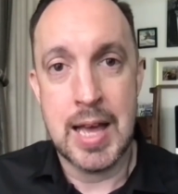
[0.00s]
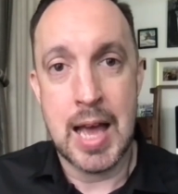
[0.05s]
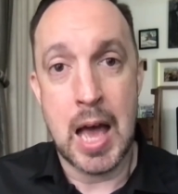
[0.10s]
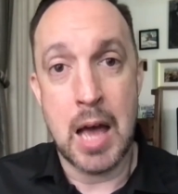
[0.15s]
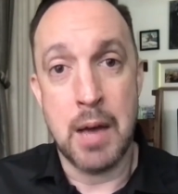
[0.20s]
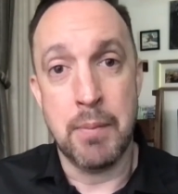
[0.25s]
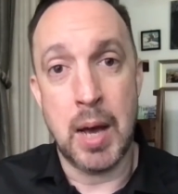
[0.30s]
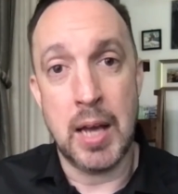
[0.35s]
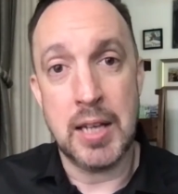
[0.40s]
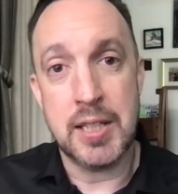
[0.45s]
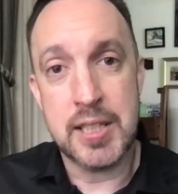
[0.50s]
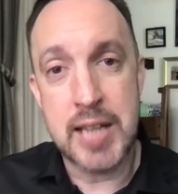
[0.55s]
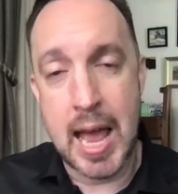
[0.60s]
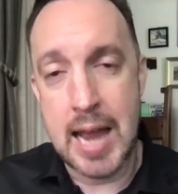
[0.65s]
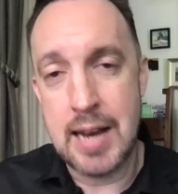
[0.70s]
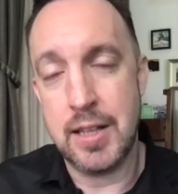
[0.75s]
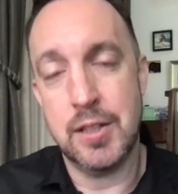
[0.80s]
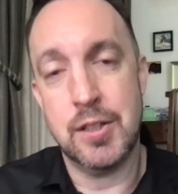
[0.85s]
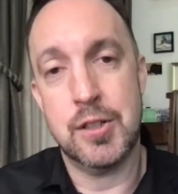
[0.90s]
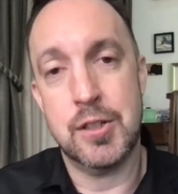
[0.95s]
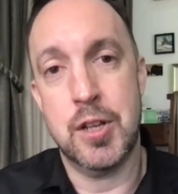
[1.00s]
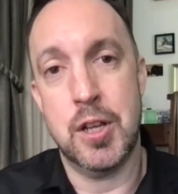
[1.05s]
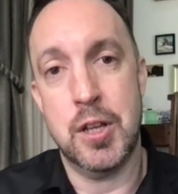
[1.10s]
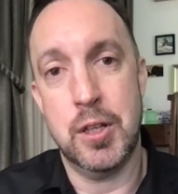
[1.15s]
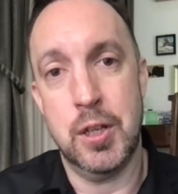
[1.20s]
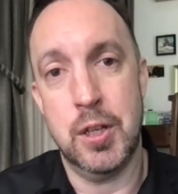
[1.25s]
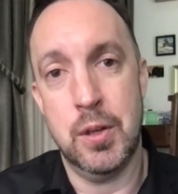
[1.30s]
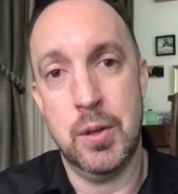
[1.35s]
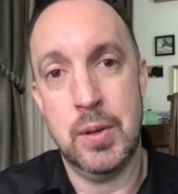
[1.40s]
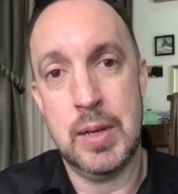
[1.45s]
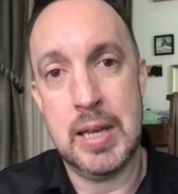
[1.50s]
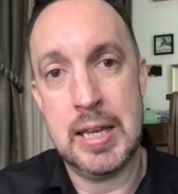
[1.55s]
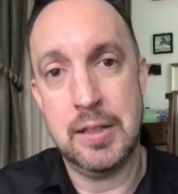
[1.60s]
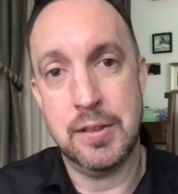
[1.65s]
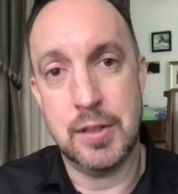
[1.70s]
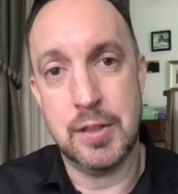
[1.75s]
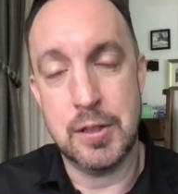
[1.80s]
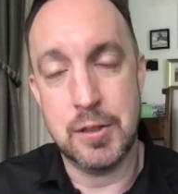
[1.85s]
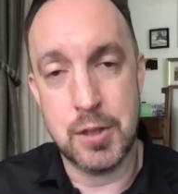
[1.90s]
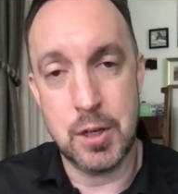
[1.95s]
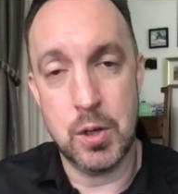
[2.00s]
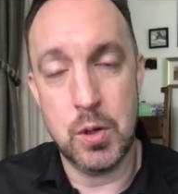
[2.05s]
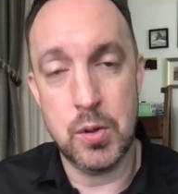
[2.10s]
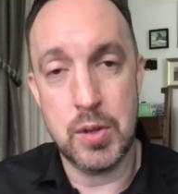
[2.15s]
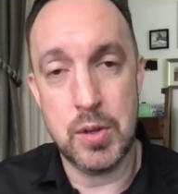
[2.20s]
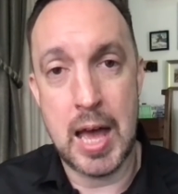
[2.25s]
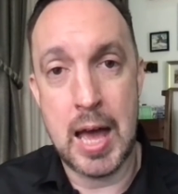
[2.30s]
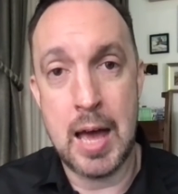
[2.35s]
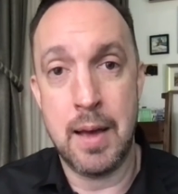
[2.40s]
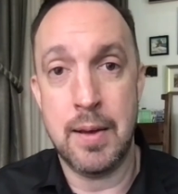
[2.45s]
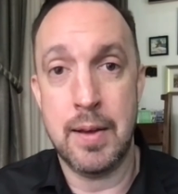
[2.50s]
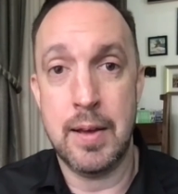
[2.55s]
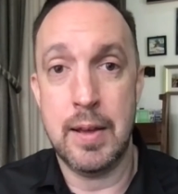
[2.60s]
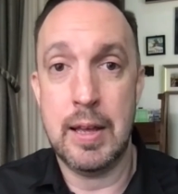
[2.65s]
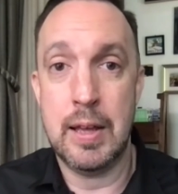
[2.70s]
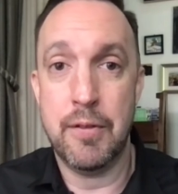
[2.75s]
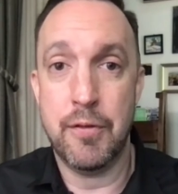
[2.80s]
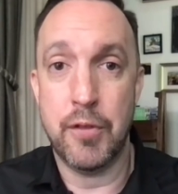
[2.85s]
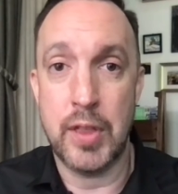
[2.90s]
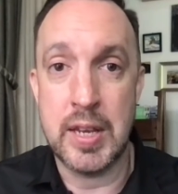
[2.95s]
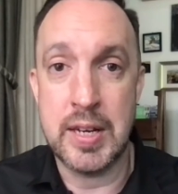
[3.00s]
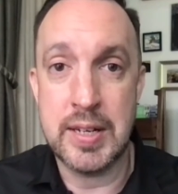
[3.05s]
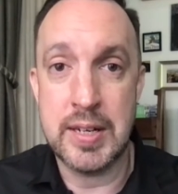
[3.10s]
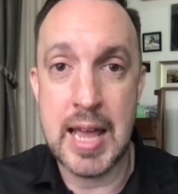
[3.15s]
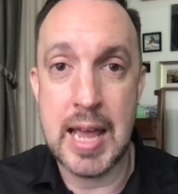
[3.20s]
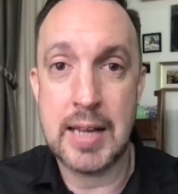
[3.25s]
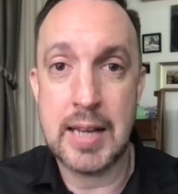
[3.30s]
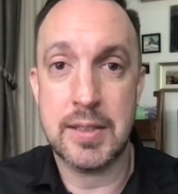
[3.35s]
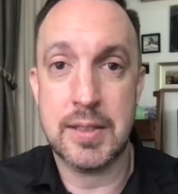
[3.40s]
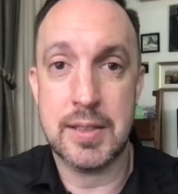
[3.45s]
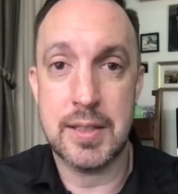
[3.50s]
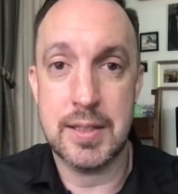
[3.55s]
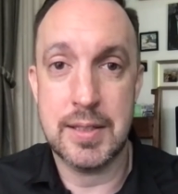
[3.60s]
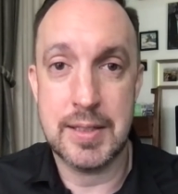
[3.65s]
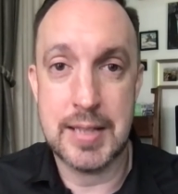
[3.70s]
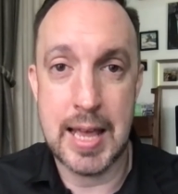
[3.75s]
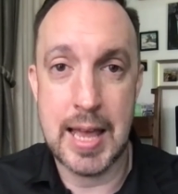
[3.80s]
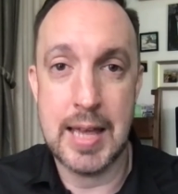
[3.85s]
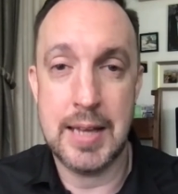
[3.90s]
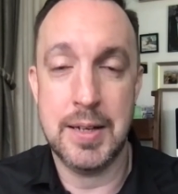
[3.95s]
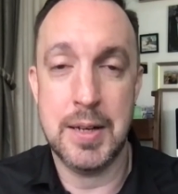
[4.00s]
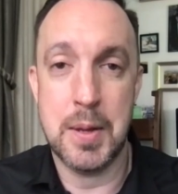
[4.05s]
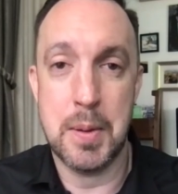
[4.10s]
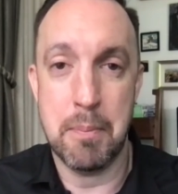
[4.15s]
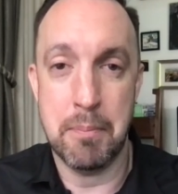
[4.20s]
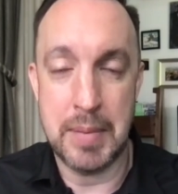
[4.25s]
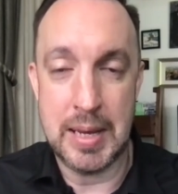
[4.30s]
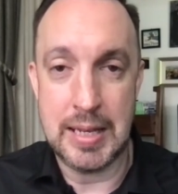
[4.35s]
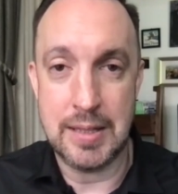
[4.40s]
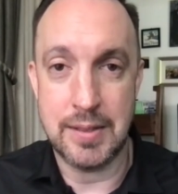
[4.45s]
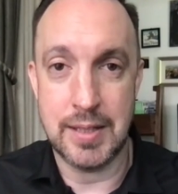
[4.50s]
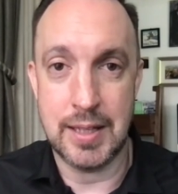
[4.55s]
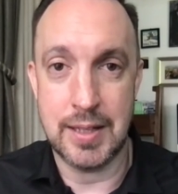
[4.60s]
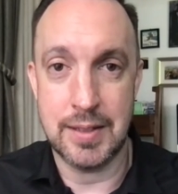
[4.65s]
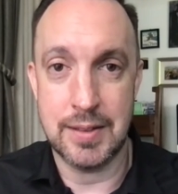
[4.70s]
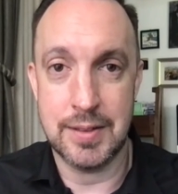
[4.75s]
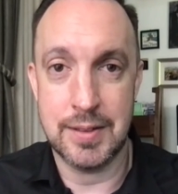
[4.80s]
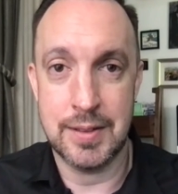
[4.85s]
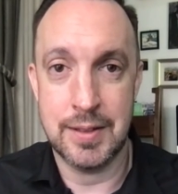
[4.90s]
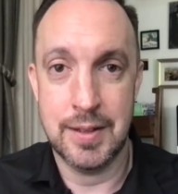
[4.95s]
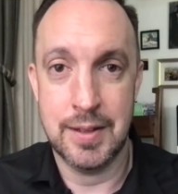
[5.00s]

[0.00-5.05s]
And my challenge to you is to do that for the next 10 meetings.